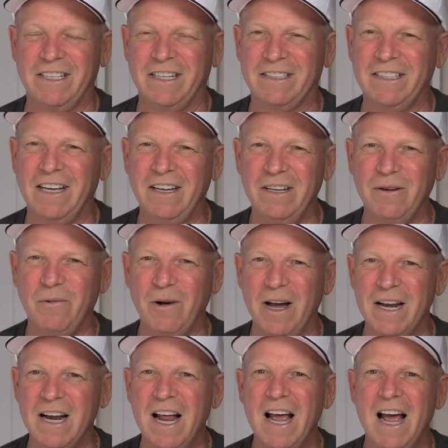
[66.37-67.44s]
And I'll tell you
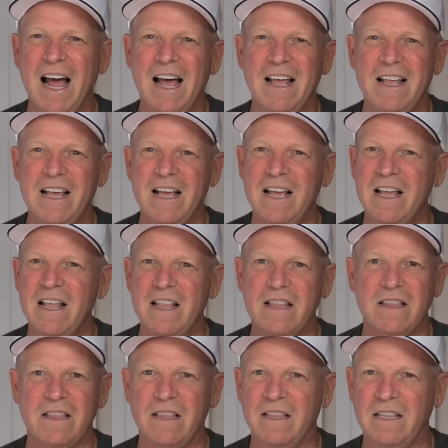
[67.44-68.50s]
what,
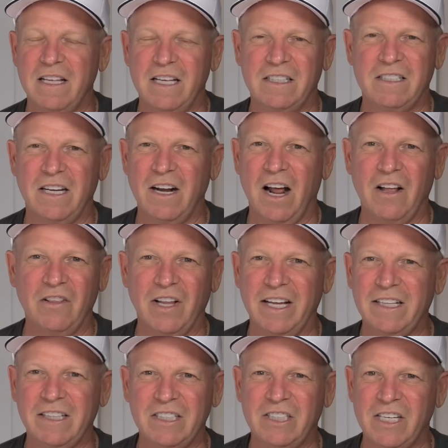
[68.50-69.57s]
it's an
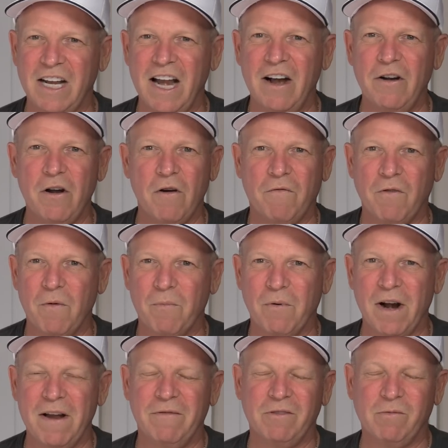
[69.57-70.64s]
unlikely scenario for a
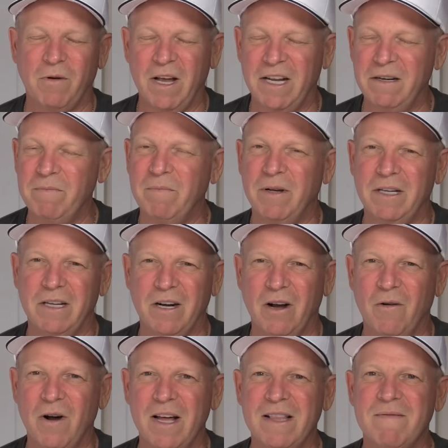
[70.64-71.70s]
Braves win, but you
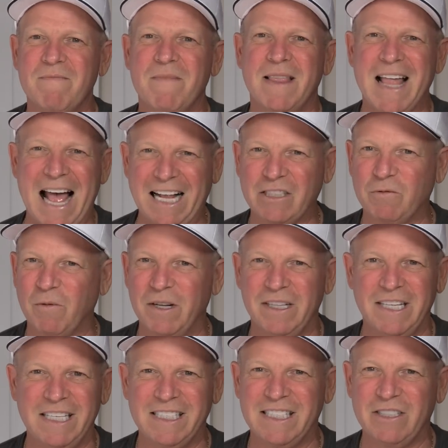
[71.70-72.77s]
know what? That's
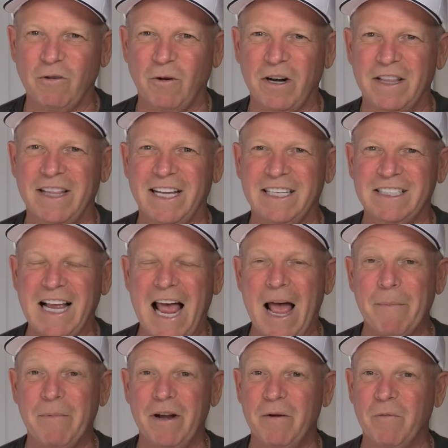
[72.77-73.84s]
when these sort of things
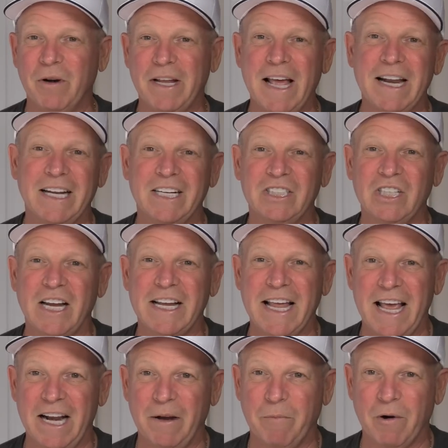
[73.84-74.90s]
happen, and we're getting a
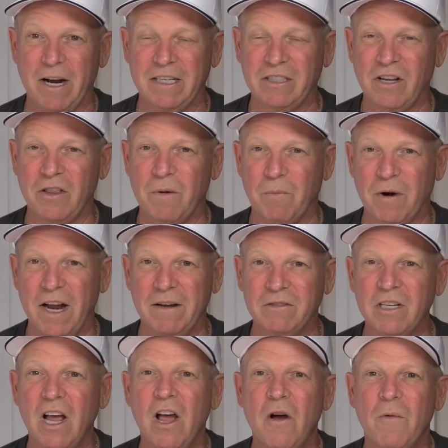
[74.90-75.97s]
gigantic price on the
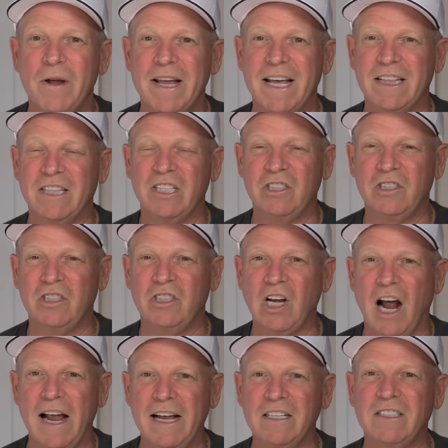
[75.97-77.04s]
Braves. We hit the
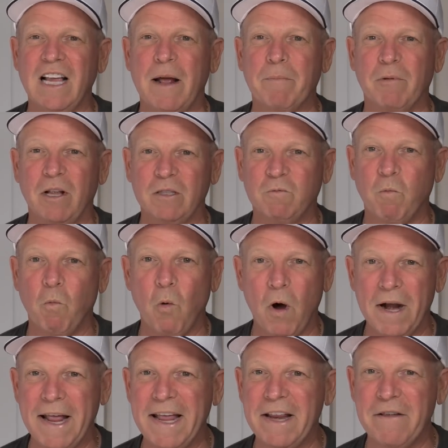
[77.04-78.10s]
Giants at plus
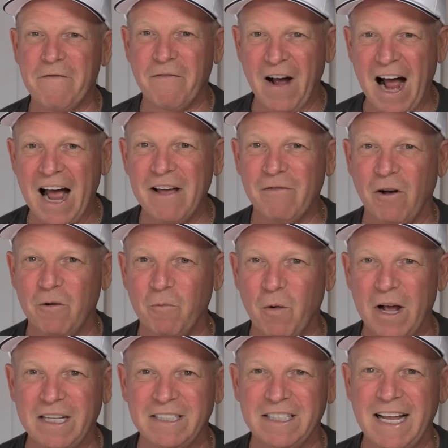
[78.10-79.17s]
185
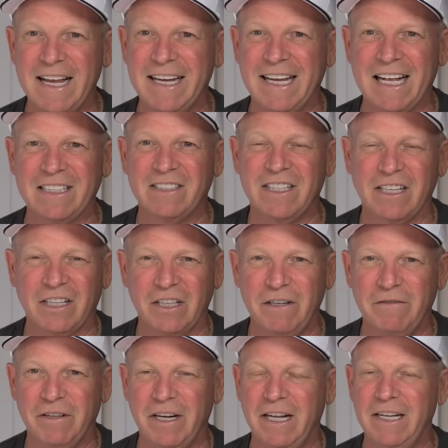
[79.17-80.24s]
on Wednesday against the
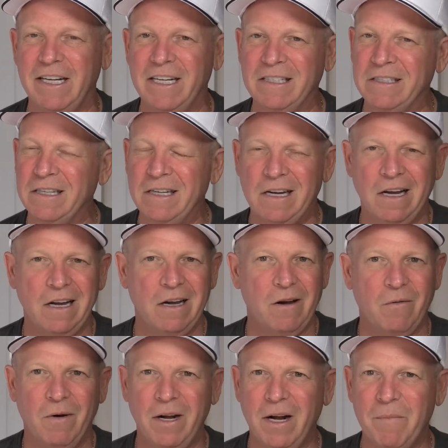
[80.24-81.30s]
Cleveland Indians.
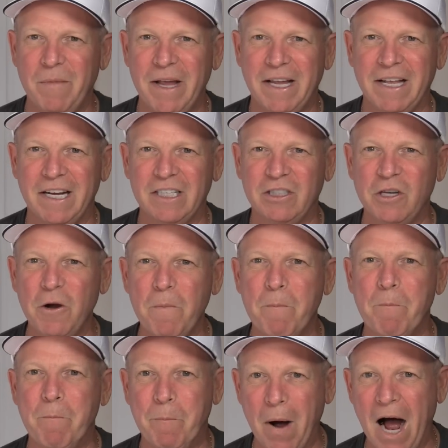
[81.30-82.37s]
Why not making it two
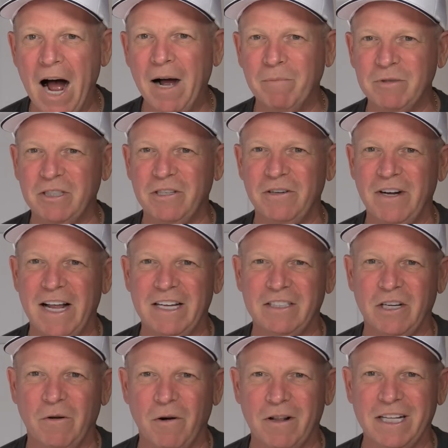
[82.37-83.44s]
bombs 2
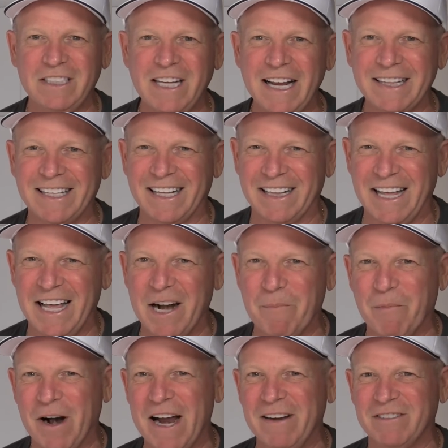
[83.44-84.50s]
days in a row? Let's take the
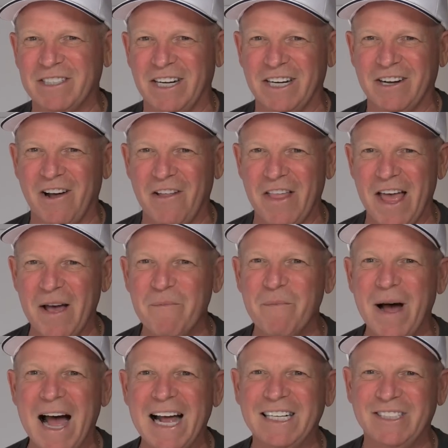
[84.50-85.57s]
Atlanta Braves. Gonna call
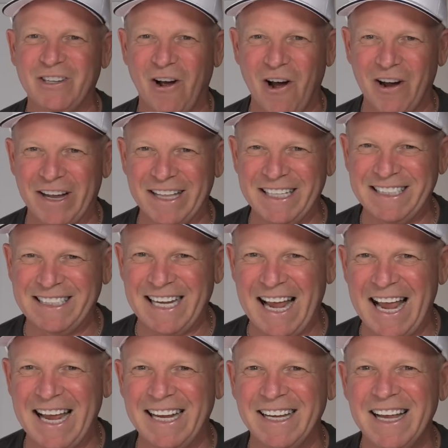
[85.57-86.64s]
them my dog of the
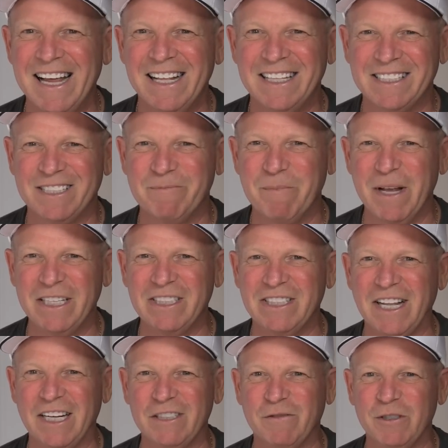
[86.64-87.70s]
day. This is
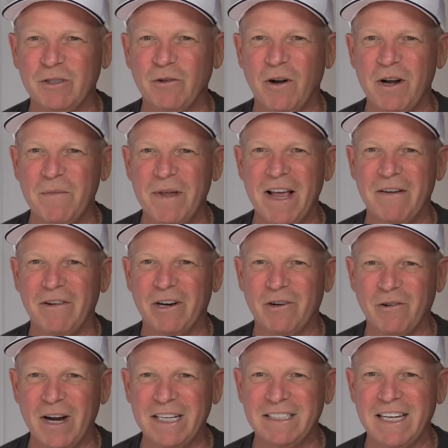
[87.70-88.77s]
Mitch. Thanks for joining me. Have
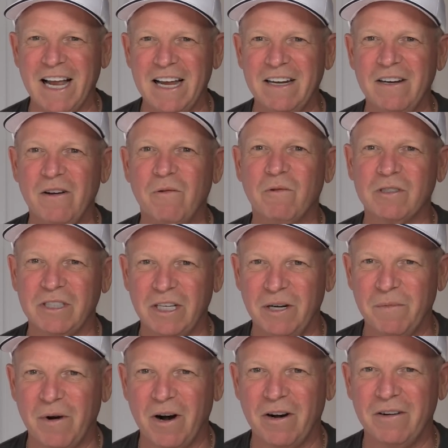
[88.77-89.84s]
a great day. We'll see
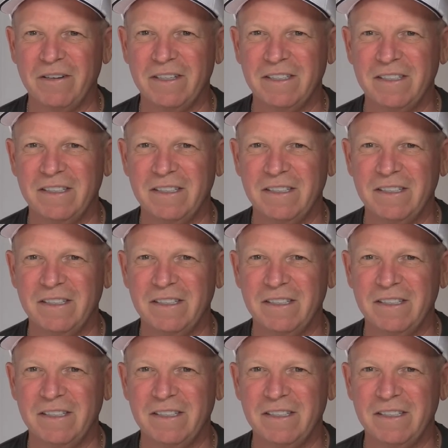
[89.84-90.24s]
you tomorrow.